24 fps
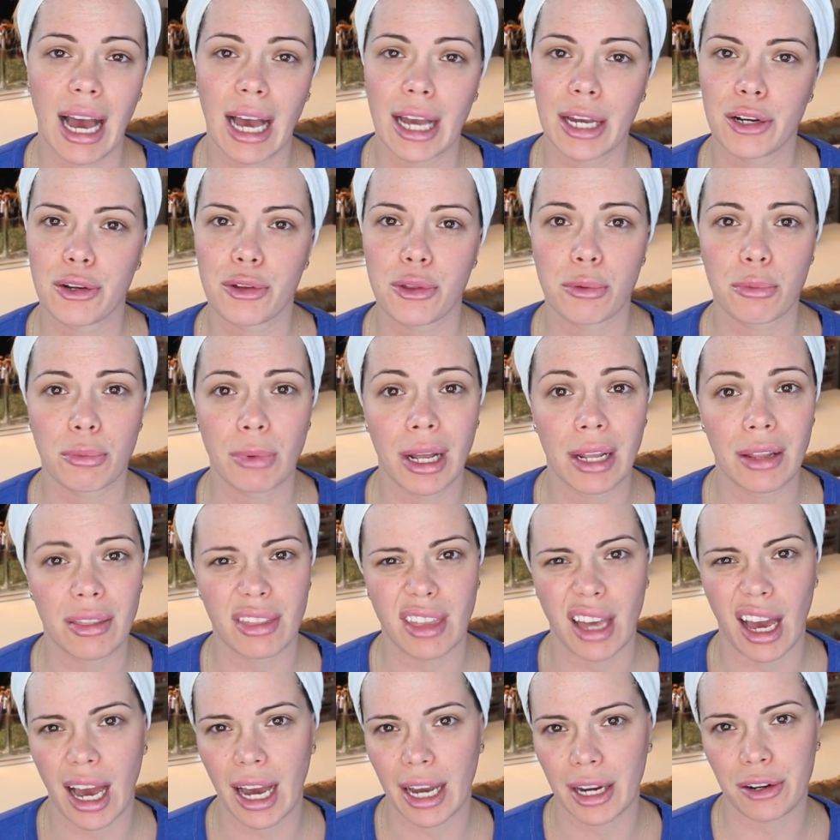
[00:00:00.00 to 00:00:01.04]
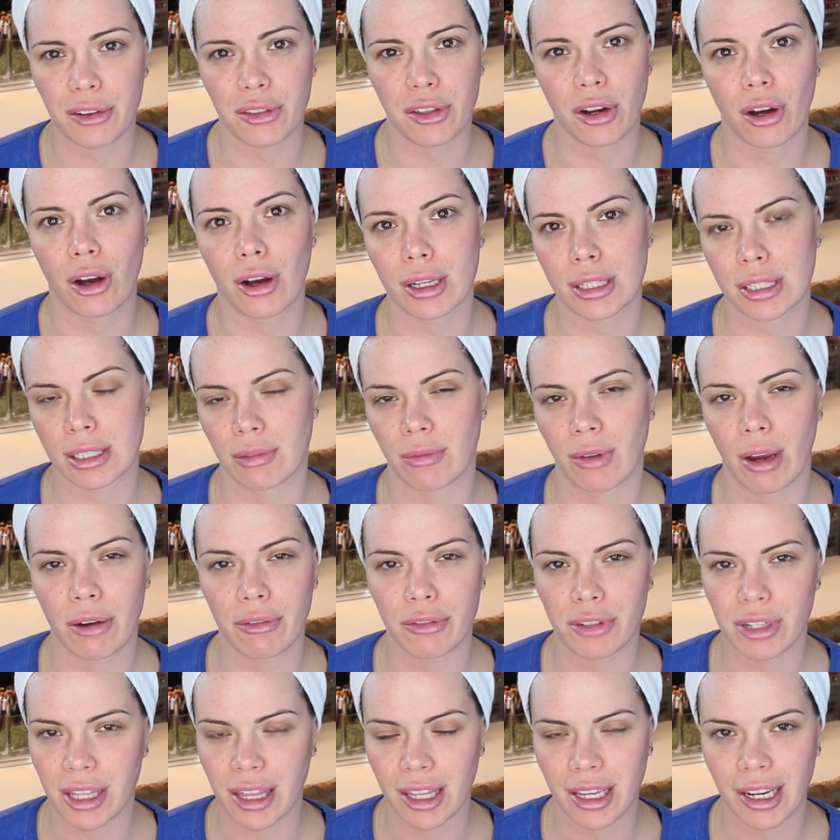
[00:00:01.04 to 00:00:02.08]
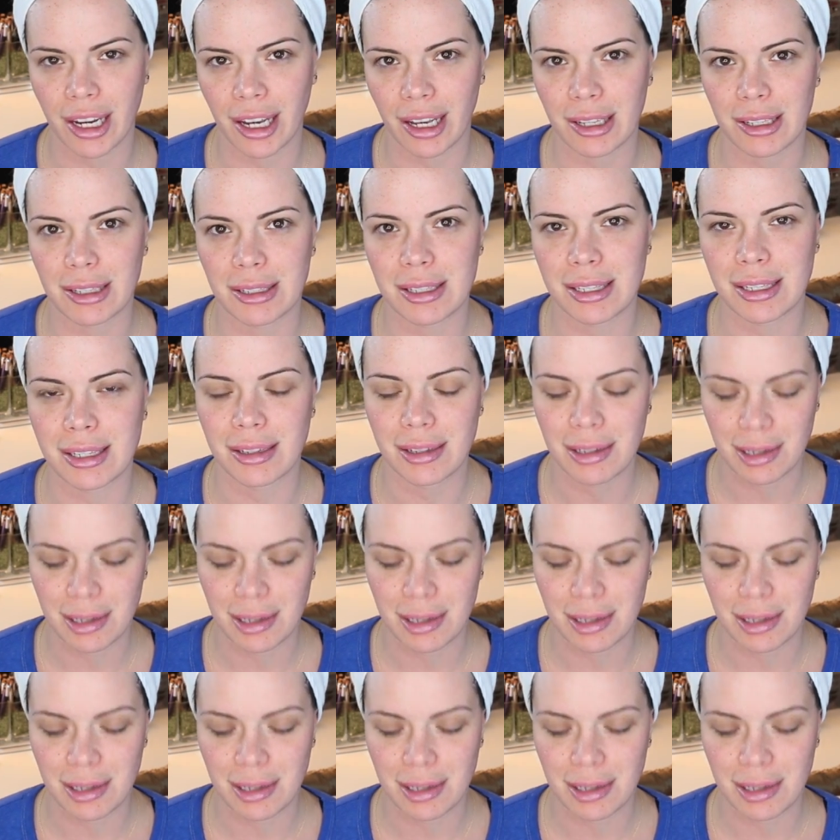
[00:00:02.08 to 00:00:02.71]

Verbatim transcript: higher the rent, the higher the cost of everything else.